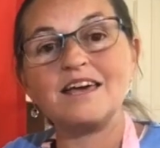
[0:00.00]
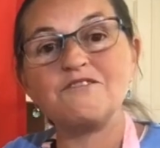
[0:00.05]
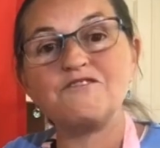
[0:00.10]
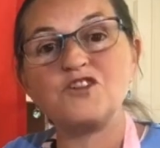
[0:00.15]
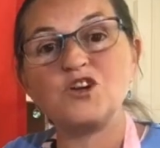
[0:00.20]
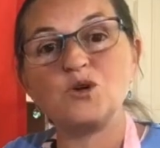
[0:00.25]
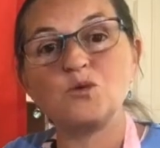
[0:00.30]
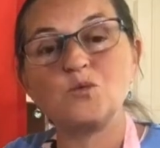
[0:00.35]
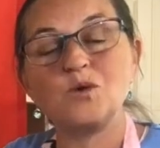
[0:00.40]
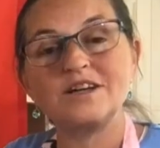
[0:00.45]
you
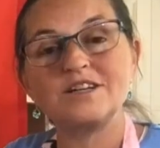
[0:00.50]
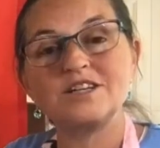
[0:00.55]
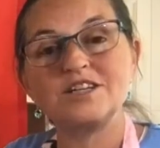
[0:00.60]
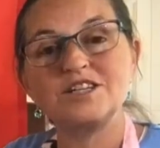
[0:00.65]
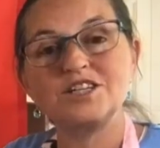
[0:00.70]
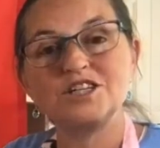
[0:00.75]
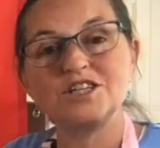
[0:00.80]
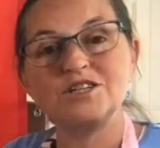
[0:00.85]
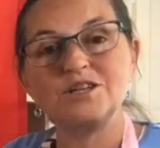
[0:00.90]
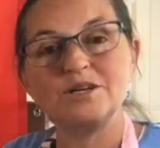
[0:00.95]
wanted
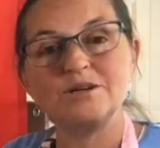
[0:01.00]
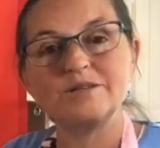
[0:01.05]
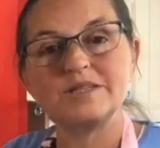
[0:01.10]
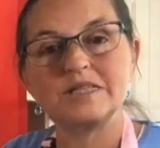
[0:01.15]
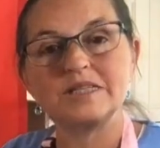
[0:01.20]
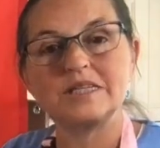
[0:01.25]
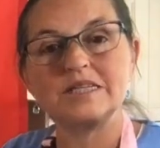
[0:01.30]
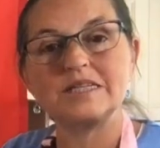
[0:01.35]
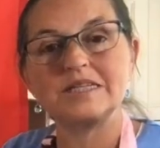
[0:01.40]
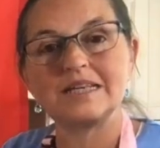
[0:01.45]
to use
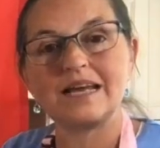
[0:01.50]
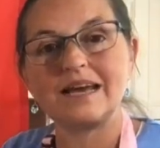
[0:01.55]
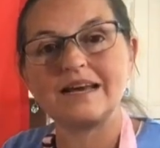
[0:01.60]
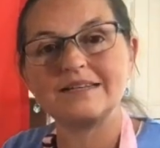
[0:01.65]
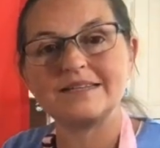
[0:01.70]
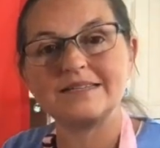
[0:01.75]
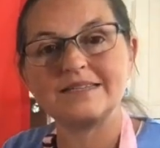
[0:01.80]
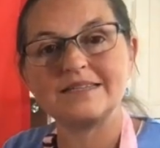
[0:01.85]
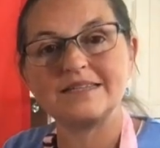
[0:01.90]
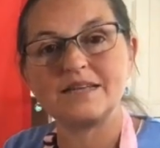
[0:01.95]
this as a
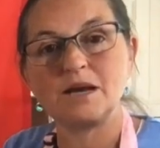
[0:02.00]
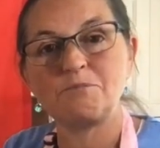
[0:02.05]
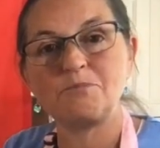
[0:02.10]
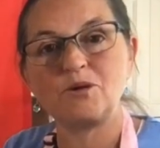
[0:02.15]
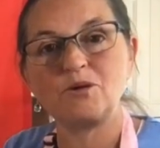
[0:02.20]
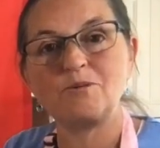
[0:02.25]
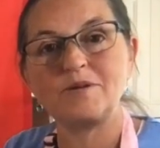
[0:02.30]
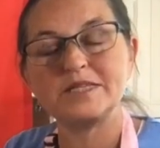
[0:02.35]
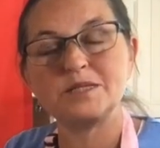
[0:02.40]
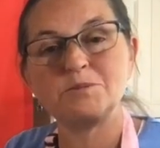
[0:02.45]
separate
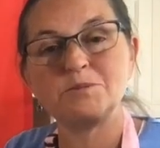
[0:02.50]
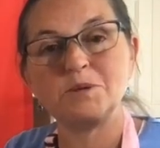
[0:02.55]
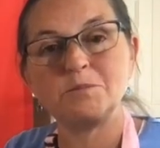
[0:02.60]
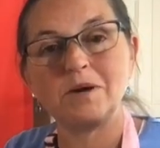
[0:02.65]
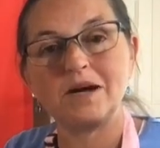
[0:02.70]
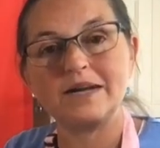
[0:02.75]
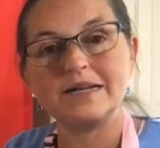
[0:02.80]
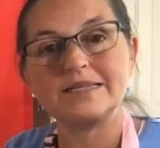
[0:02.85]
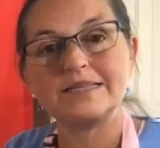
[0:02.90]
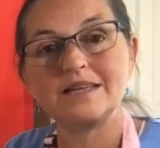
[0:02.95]
recipe by
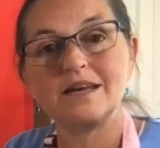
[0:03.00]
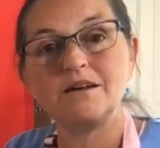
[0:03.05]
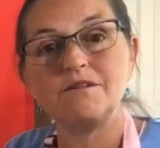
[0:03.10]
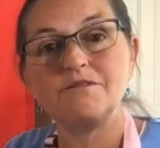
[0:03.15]
itself,